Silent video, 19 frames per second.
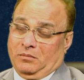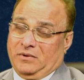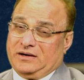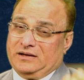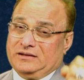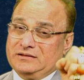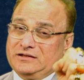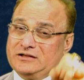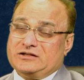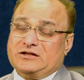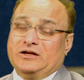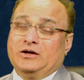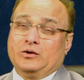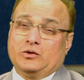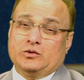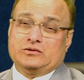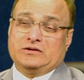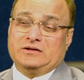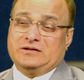But in this
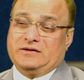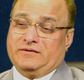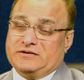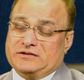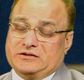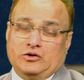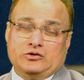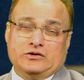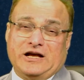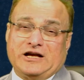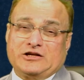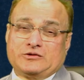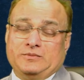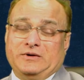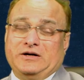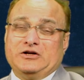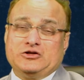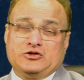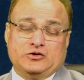conclusion, there was no
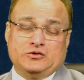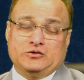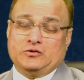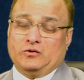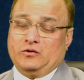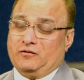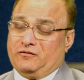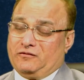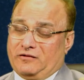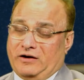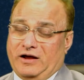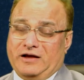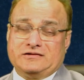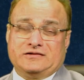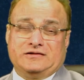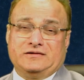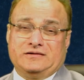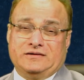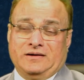explanation to
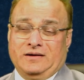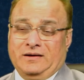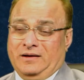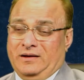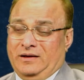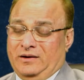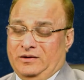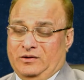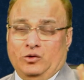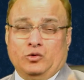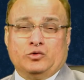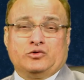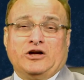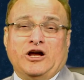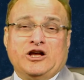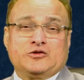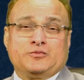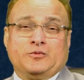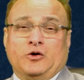transit, no
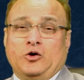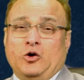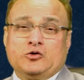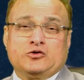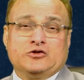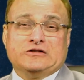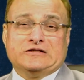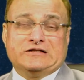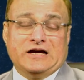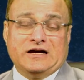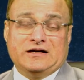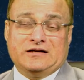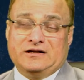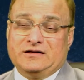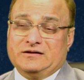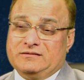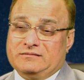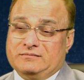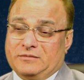task precaution
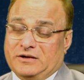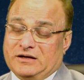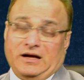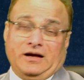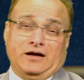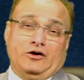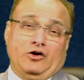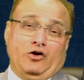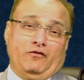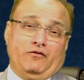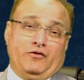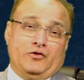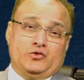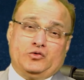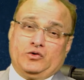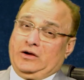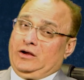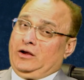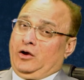chanting, but I can offer
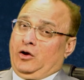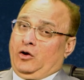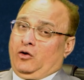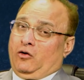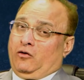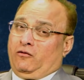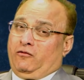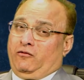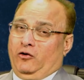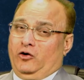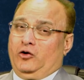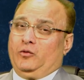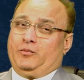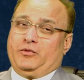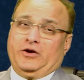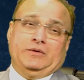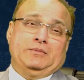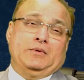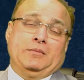you a full
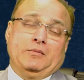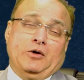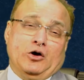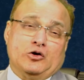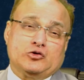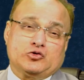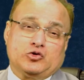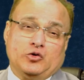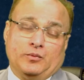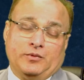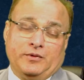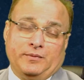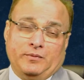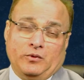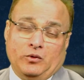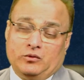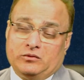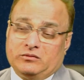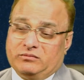premium horoscope
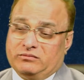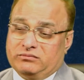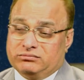report,